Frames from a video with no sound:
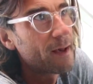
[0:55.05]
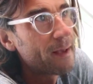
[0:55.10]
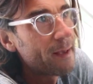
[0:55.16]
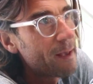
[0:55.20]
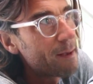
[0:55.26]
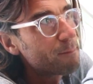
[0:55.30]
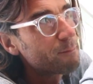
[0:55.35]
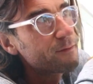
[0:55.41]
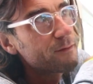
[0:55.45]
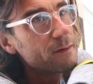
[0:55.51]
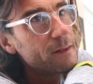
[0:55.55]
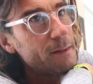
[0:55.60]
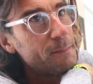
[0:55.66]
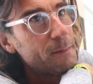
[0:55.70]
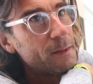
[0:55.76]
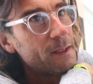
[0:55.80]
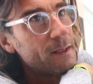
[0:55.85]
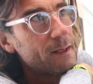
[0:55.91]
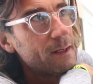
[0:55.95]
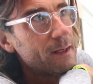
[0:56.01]
I am
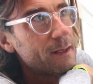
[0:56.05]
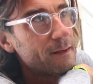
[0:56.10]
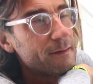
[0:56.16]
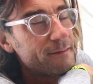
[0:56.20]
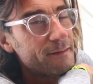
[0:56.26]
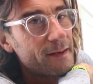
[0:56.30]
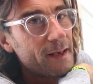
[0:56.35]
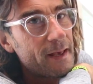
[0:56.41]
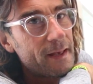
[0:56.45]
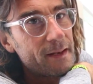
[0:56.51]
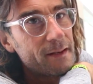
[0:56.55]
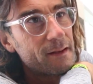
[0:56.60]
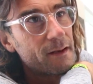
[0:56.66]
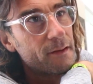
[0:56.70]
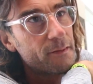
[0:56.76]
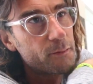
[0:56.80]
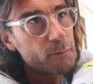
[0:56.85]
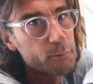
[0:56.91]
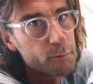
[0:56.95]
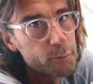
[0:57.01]
sleeping in a tent
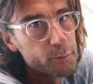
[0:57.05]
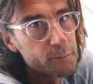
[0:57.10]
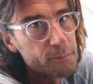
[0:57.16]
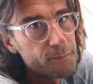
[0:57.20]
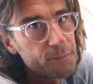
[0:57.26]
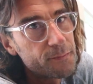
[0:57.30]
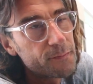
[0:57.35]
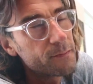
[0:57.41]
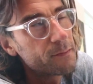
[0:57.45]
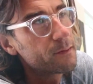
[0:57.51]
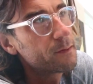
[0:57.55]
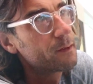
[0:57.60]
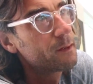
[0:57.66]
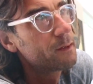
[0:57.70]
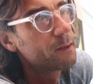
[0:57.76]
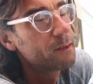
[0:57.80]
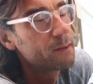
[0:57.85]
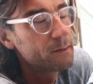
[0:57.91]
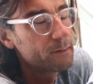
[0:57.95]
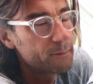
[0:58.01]
on the roof.
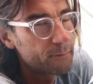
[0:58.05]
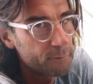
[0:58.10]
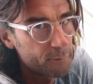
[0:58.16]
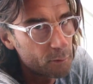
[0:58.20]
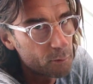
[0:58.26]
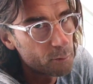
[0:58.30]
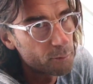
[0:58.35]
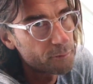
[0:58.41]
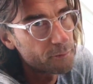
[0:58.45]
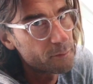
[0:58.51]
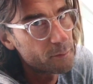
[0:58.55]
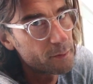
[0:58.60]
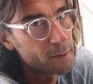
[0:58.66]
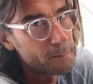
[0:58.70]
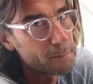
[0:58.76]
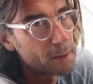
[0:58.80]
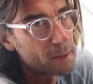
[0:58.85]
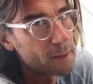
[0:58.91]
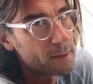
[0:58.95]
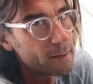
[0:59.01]
There's a whole story
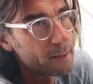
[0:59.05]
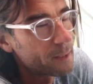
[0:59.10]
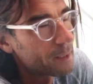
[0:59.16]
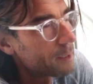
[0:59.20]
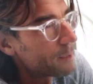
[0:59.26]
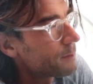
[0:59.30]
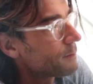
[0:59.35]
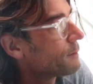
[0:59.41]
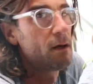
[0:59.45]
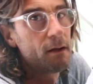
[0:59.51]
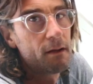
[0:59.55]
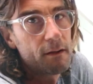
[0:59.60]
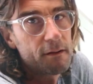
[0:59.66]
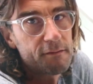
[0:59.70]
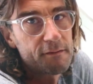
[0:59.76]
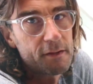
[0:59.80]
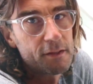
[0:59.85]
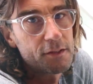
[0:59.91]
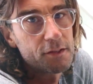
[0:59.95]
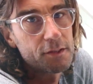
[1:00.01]
behind that.
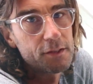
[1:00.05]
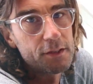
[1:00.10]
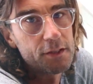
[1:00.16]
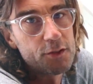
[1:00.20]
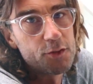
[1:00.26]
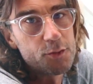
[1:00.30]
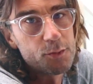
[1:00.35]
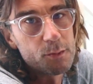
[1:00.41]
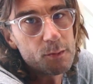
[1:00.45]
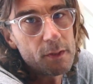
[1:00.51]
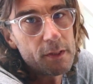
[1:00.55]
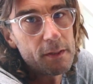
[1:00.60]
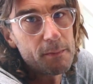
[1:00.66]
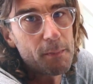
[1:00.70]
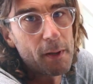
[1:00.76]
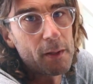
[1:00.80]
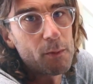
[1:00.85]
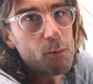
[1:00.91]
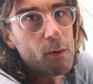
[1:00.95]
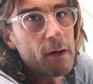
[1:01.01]
Essentially, Julie,
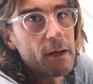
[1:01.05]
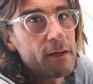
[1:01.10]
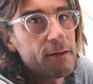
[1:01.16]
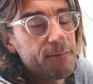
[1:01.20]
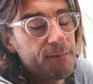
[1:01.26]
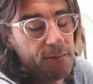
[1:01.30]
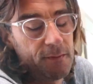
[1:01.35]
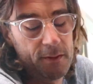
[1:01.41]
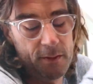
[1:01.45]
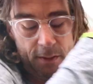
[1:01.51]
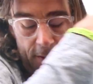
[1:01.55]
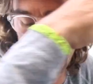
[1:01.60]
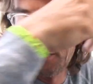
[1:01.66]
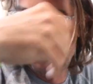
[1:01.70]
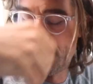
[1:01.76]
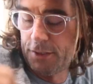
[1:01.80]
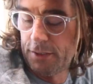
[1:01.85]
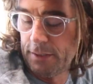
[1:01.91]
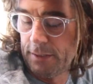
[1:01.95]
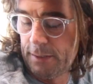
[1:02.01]
my wife,
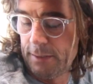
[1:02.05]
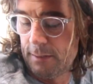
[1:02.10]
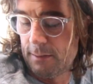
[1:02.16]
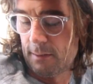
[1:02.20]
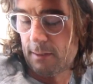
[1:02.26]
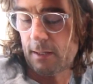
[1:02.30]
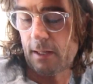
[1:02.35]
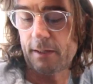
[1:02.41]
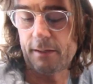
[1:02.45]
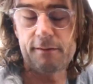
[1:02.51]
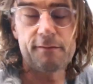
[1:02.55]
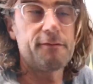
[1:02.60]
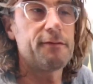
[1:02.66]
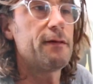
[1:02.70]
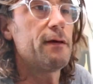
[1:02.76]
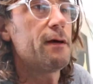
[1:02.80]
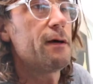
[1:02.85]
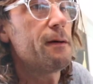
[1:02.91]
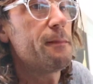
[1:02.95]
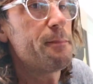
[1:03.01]
she likes
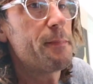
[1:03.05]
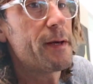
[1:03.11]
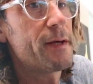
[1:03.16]
the